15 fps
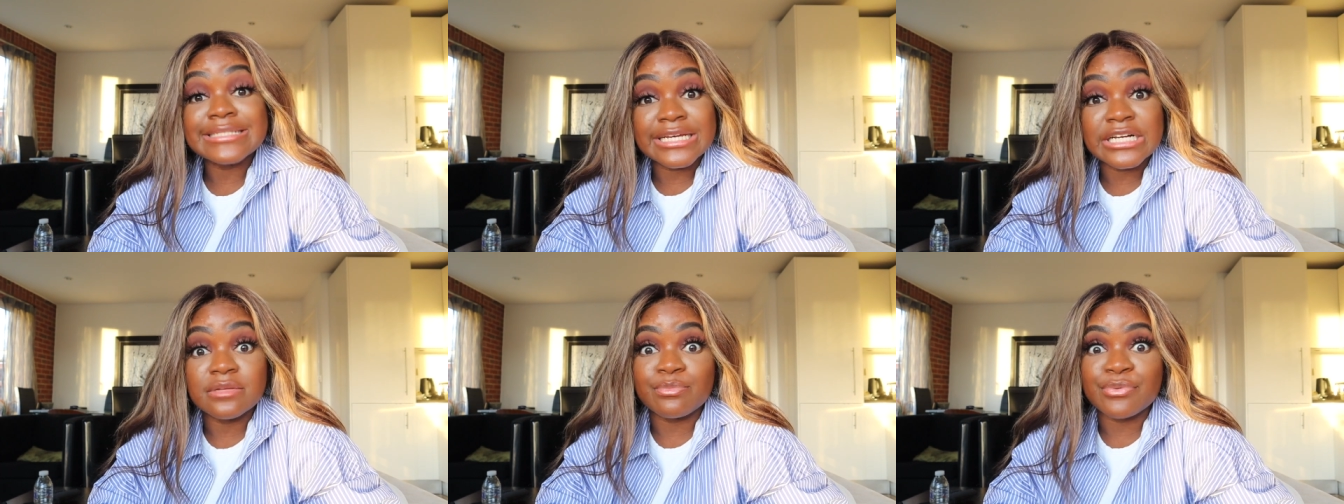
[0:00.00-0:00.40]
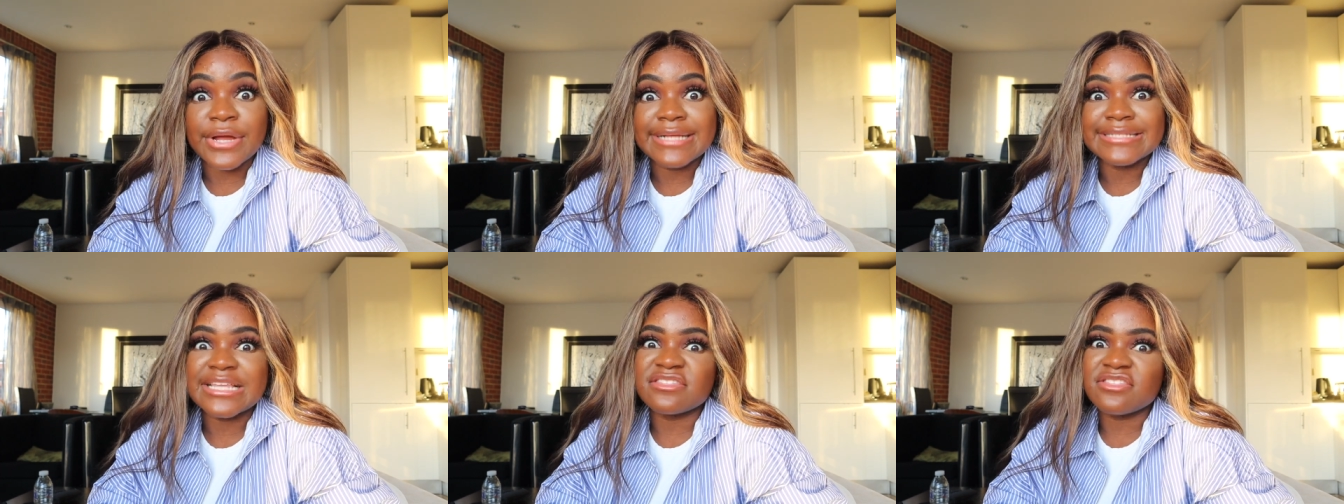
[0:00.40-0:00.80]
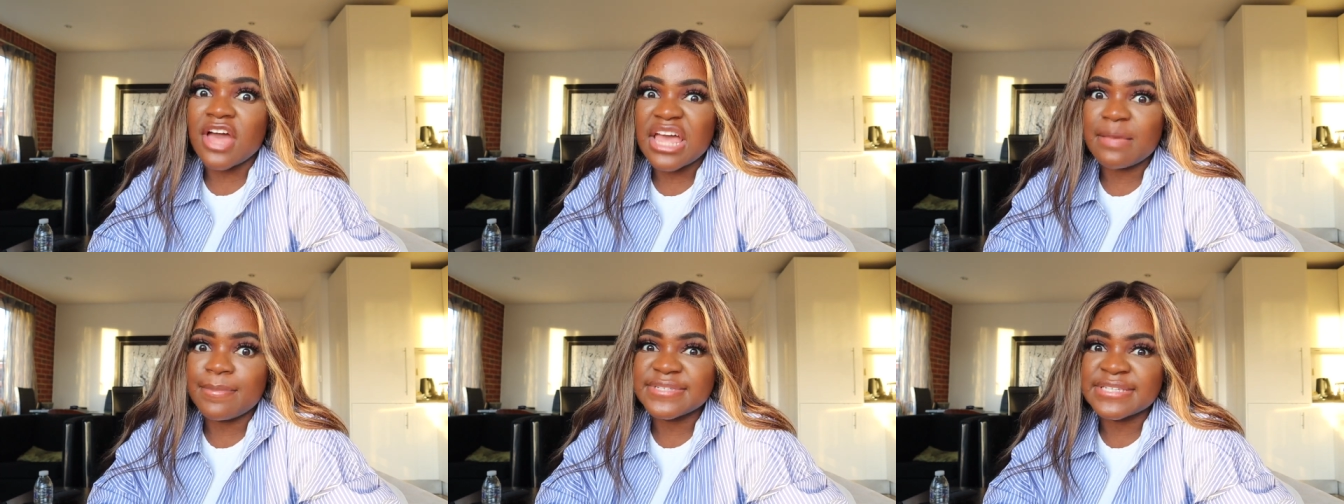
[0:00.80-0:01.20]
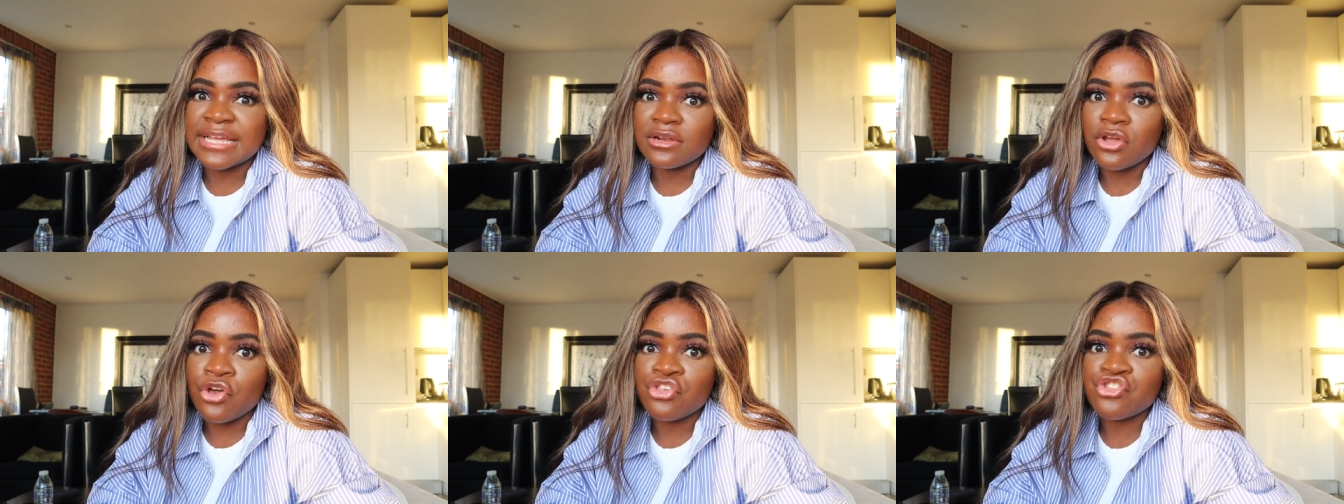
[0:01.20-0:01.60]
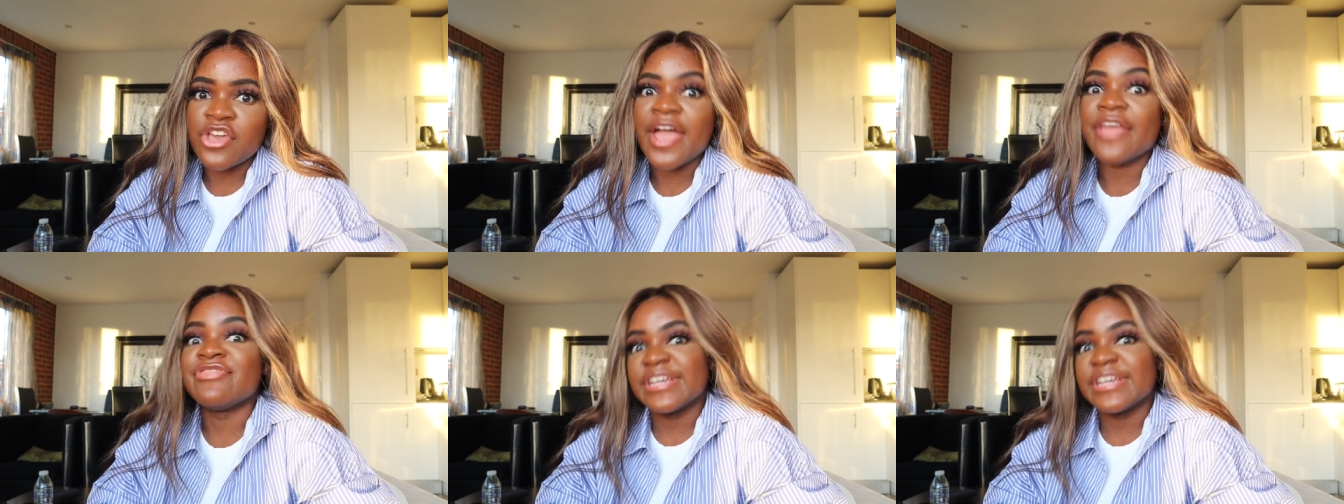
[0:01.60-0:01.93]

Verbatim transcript: Tilbury did 30% last year.